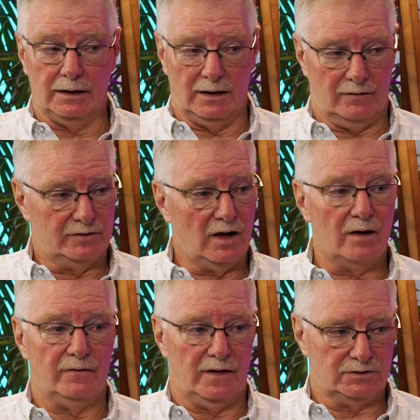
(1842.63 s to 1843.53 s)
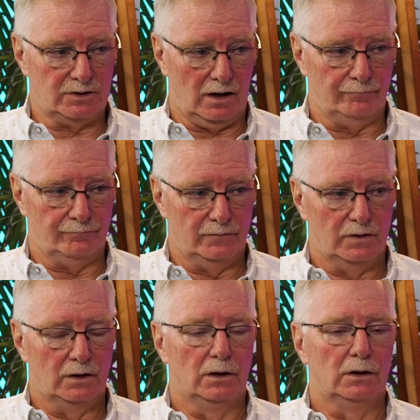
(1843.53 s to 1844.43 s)
I didn't have the time for that job.
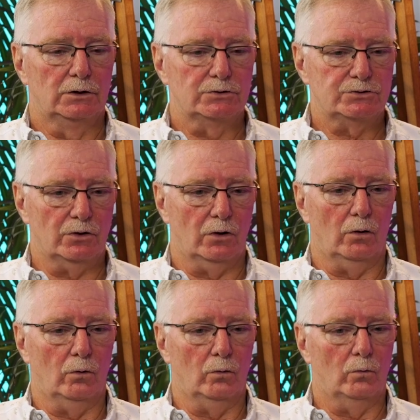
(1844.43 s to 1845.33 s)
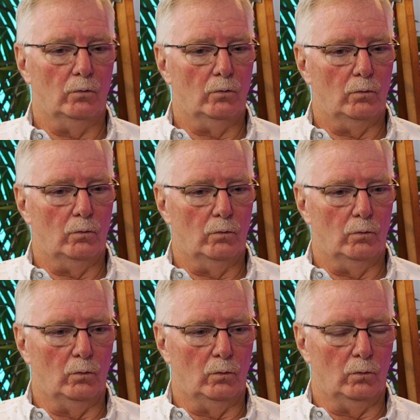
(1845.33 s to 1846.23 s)
So
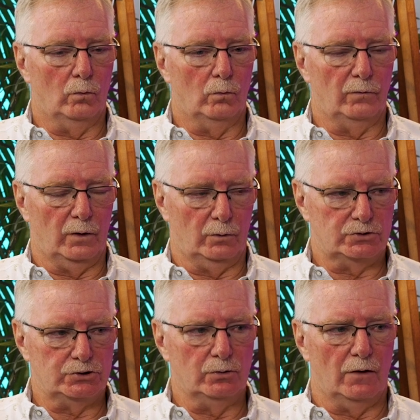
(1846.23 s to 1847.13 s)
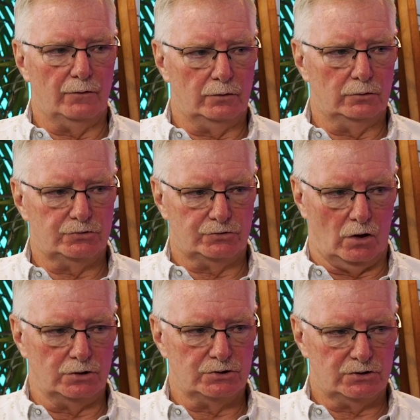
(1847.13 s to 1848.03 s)
there were two other
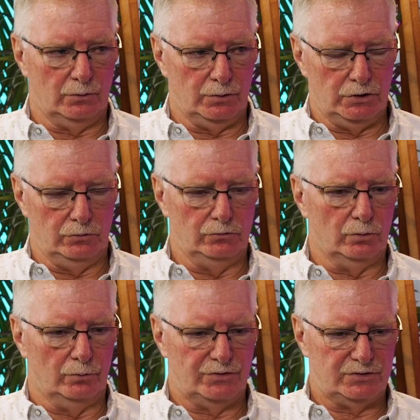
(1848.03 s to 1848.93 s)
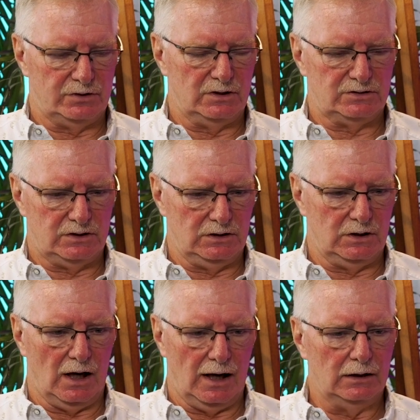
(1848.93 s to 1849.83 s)
sergeants that we used. One was the
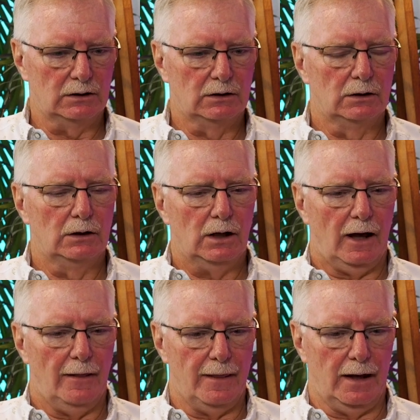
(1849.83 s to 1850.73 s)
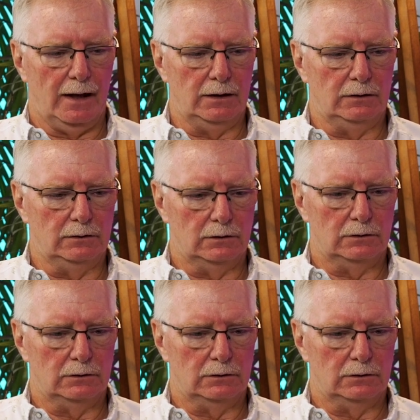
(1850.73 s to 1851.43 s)
CST guy, and then